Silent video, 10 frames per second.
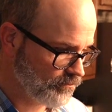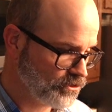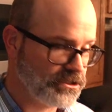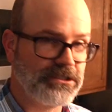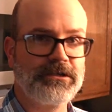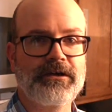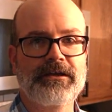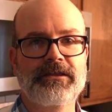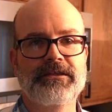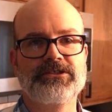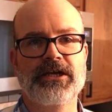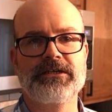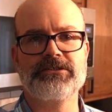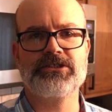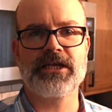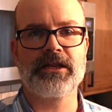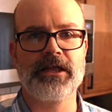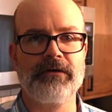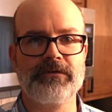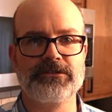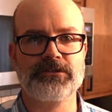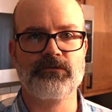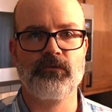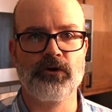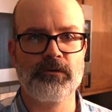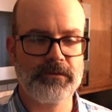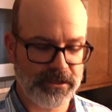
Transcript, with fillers: well, she's still she got it just out of the oven, so it's warm and